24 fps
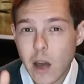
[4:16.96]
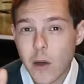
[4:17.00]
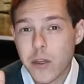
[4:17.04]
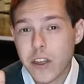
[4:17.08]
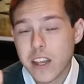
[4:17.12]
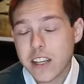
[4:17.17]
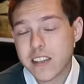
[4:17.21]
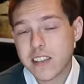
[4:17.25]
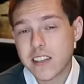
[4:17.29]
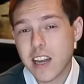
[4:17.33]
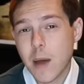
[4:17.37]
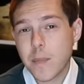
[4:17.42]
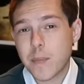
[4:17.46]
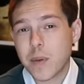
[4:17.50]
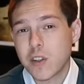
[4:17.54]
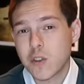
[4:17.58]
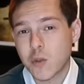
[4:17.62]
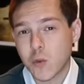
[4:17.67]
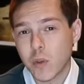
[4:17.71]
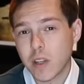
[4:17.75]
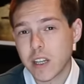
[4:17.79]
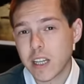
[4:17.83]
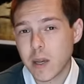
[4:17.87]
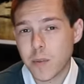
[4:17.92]
Now this step
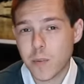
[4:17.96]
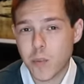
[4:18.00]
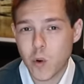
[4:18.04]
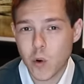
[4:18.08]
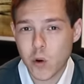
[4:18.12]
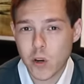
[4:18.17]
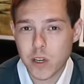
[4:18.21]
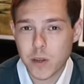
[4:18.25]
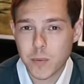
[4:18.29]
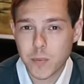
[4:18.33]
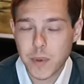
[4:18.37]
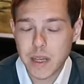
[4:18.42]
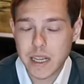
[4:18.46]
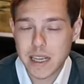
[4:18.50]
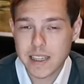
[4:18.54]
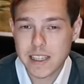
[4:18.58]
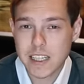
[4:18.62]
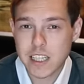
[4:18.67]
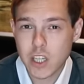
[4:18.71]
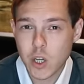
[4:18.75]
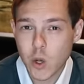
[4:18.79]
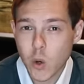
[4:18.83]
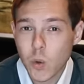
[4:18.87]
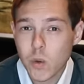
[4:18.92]
is really important
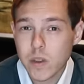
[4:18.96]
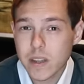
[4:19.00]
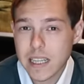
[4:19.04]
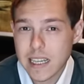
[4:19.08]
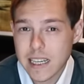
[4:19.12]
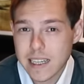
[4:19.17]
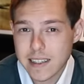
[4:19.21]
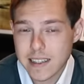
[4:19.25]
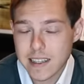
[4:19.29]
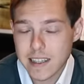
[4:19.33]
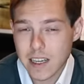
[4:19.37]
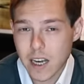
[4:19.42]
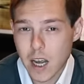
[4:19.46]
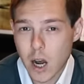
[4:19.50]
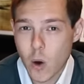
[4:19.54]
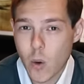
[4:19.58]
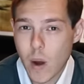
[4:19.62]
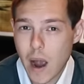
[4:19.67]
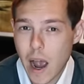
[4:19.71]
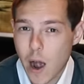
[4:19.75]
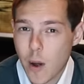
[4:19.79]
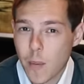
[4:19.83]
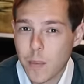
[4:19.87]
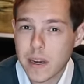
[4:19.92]
because you'll need to know
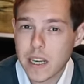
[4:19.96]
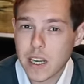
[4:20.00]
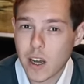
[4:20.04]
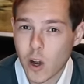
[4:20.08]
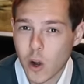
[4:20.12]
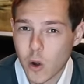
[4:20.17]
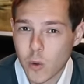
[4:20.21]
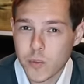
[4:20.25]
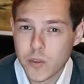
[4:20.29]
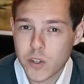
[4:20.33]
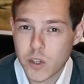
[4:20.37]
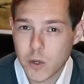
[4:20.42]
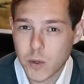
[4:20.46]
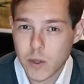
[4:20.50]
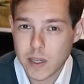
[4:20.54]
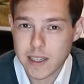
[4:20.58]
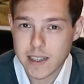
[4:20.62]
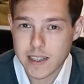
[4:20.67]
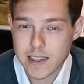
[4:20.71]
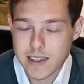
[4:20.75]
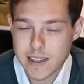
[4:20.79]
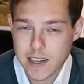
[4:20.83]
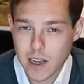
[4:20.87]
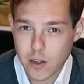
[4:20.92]
how many homes you
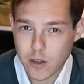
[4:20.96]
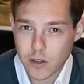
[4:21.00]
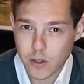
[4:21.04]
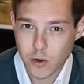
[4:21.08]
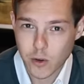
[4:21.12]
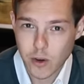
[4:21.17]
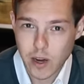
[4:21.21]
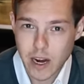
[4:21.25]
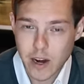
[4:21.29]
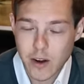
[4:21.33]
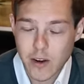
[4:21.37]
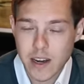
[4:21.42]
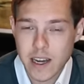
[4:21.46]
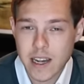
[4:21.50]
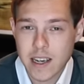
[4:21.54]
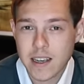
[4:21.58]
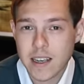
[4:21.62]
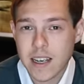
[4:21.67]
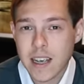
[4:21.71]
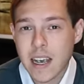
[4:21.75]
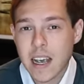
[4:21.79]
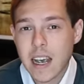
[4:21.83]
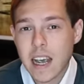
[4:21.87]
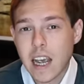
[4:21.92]
need to sell in your
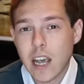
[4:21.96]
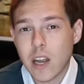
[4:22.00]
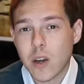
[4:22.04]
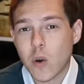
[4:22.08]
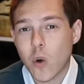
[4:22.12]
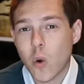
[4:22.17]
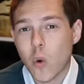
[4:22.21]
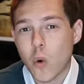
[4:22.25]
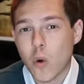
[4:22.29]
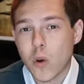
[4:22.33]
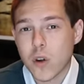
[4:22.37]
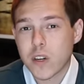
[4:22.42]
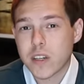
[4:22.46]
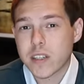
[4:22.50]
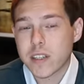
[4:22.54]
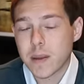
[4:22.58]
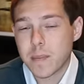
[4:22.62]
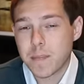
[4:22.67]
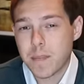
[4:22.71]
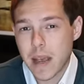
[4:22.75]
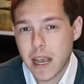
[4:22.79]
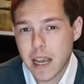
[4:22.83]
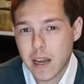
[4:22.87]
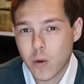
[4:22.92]
area in order to
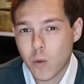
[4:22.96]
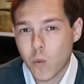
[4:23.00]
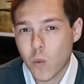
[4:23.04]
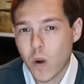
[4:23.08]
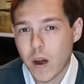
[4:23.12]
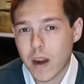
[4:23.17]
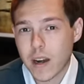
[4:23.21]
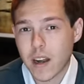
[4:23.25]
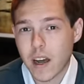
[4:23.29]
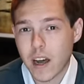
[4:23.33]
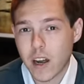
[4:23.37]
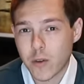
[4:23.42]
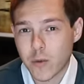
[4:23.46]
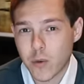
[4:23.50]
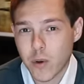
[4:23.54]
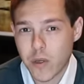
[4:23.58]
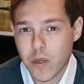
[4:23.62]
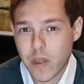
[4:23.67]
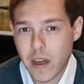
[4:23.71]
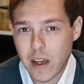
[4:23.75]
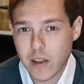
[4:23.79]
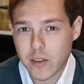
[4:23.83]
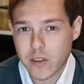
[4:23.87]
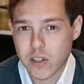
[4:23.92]
make one
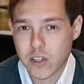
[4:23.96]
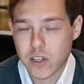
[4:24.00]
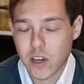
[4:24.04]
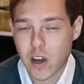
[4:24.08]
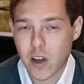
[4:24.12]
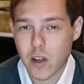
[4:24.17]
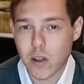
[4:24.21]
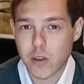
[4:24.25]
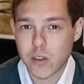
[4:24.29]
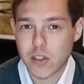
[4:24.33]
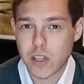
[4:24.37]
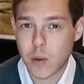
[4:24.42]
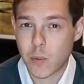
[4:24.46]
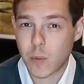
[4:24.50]
hundred thousand dollars.